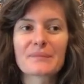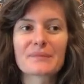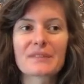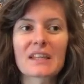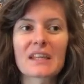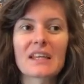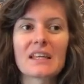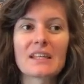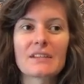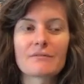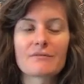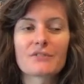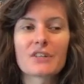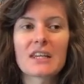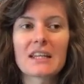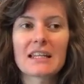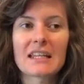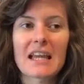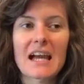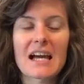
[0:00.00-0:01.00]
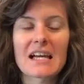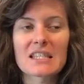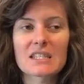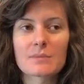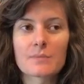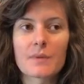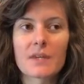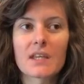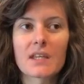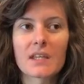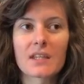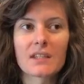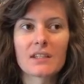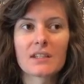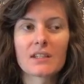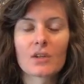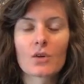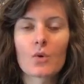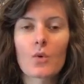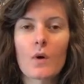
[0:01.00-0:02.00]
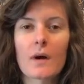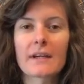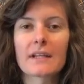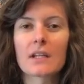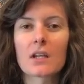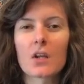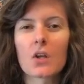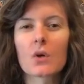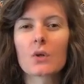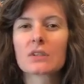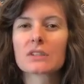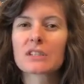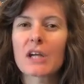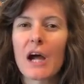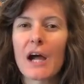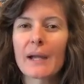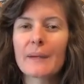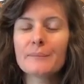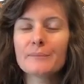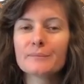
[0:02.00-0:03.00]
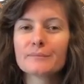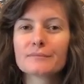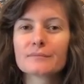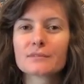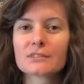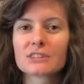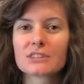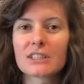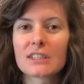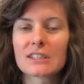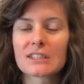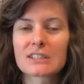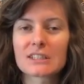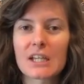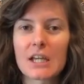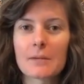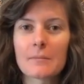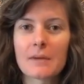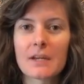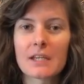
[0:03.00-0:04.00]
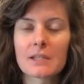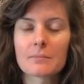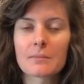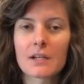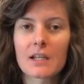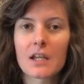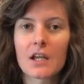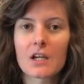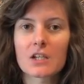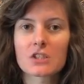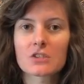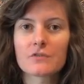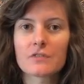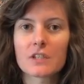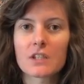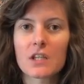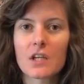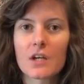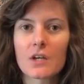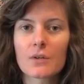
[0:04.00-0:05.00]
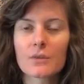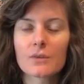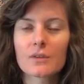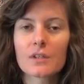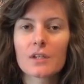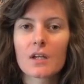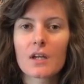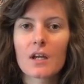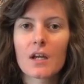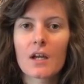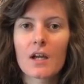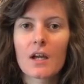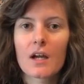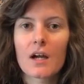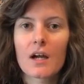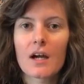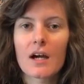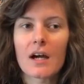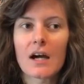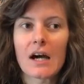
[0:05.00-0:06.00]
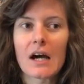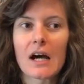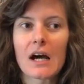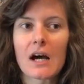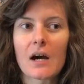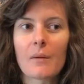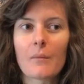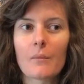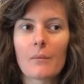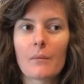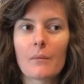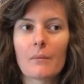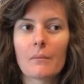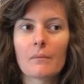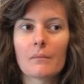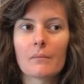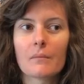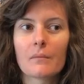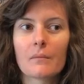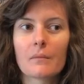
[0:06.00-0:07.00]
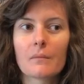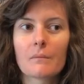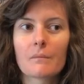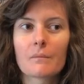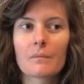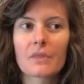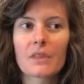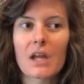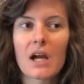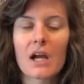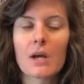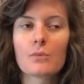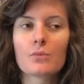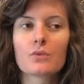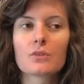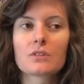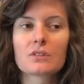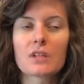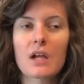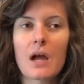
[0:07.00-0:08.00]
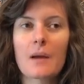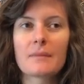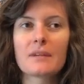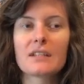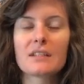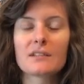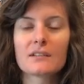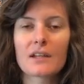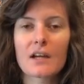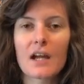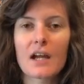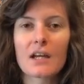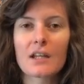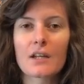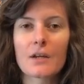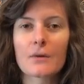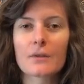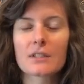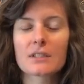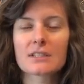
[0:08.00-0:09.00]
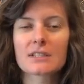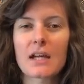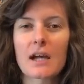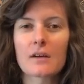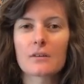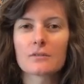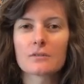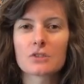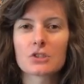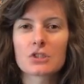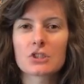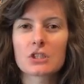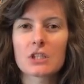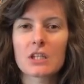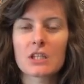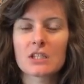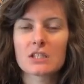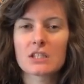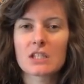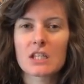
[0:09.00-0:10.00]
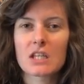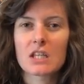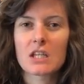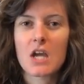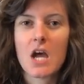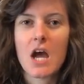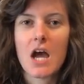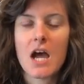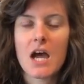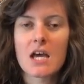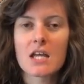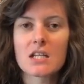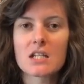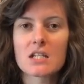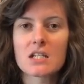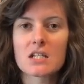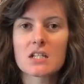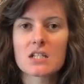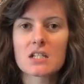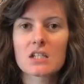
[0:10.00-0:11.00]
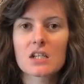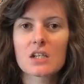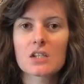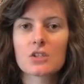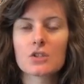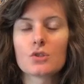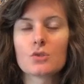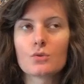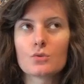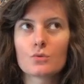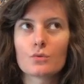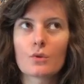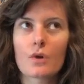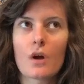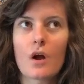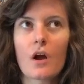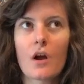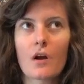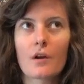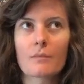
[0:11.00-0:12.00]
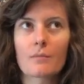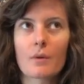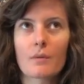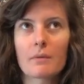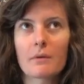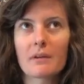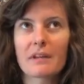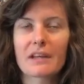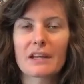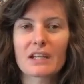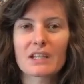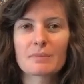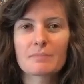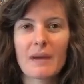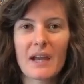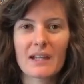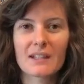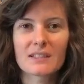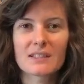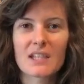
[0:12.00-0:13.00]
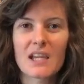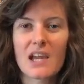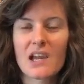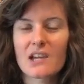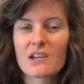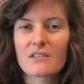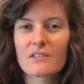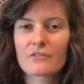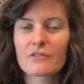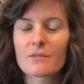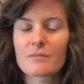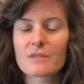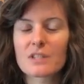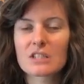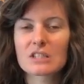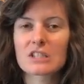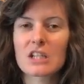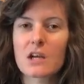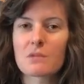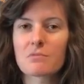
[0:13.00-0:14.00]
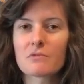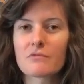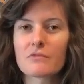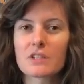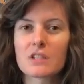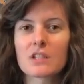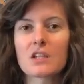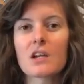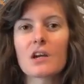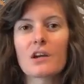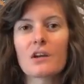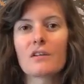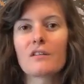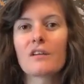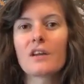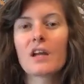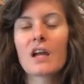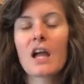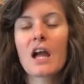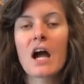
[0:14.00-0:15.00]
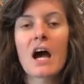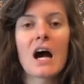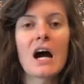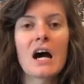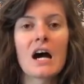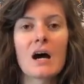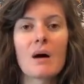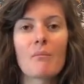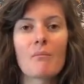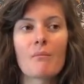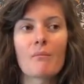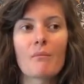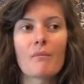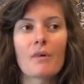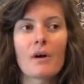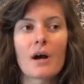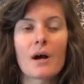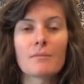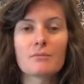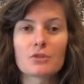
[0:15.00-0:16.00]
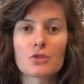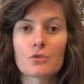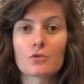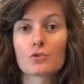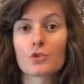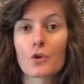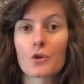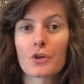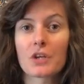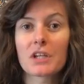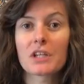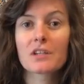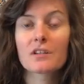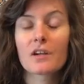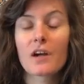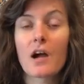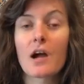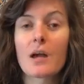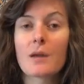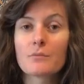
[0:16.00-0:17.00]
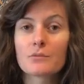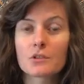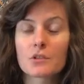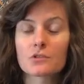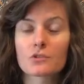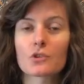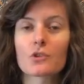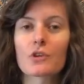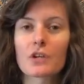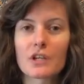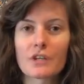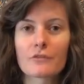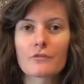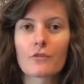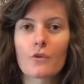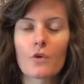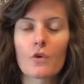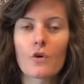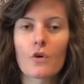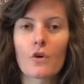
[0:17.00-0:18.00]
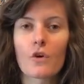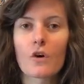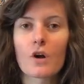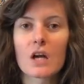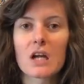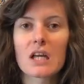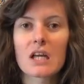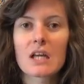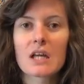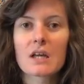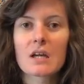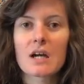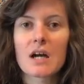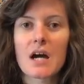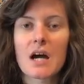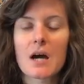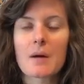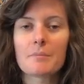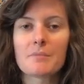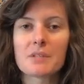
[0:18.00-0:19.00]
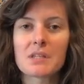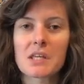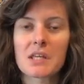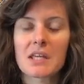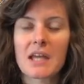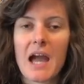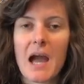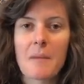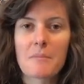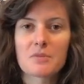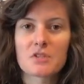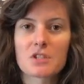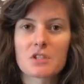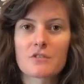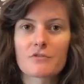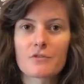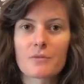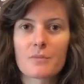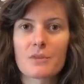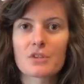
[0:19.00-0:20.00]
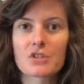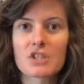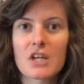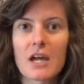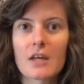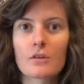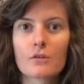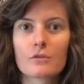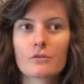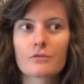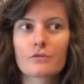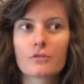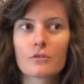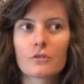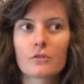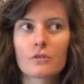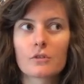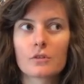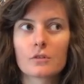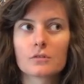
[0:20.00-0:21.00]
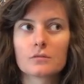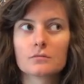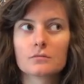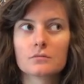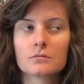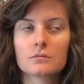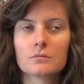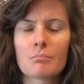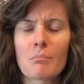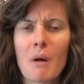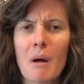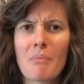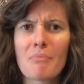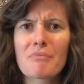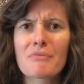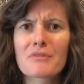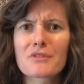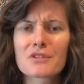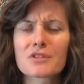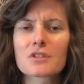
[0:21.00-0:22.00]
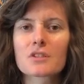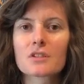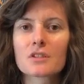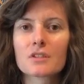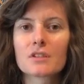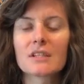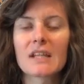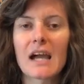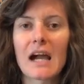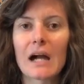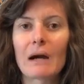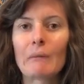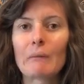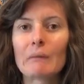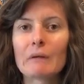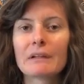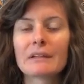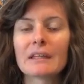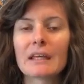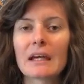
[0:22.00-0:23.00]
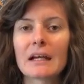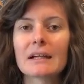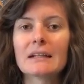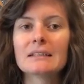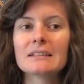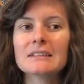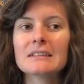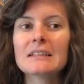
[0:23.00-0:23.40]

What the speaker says: It really has been quite a long time since I made my last video. I know it sounds cheesy and you are probably expecting it from this type of video. I'm so sorry. I'm so sorry for being absent from the channel for months now, yeah.